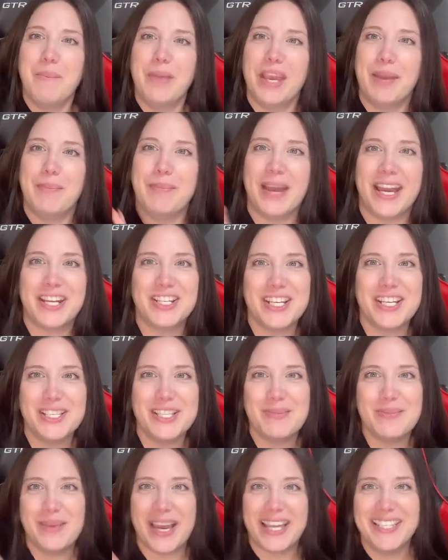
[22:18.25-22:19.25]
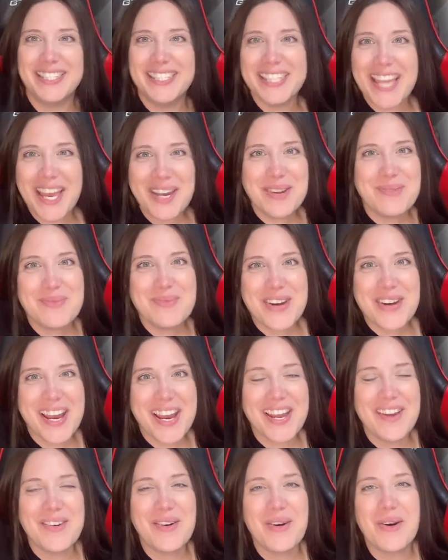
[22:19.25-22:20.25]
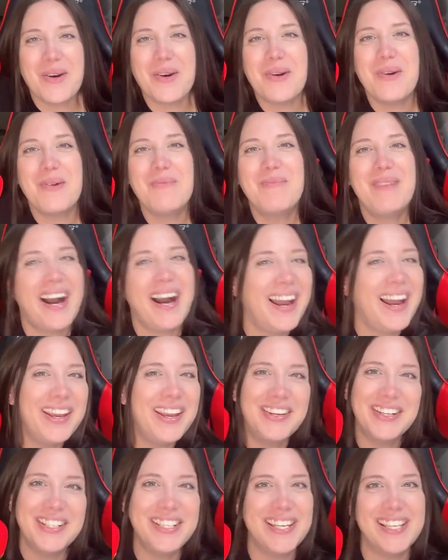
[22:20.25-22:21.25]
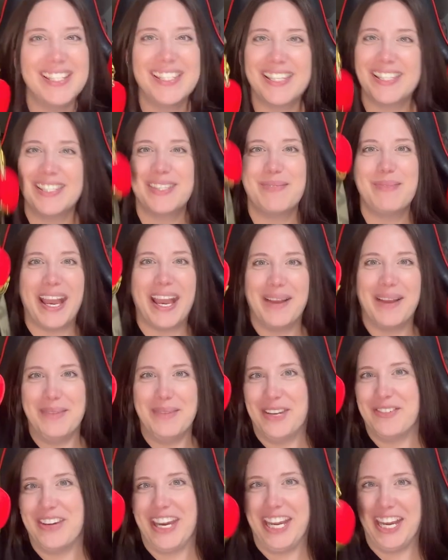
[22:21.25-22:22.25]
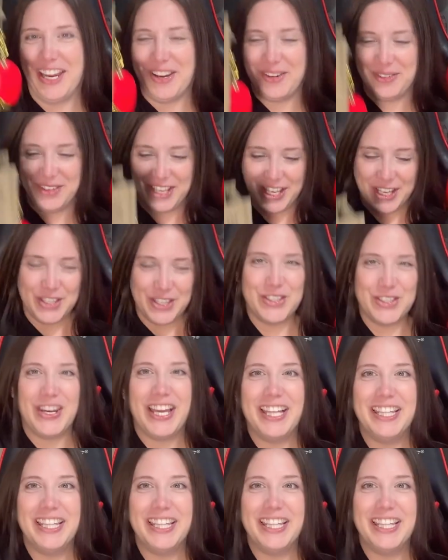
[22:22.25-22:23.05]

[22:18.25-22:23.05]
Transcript: It matches my denim one. Oh my goodness, this is the bag I'm in right now. So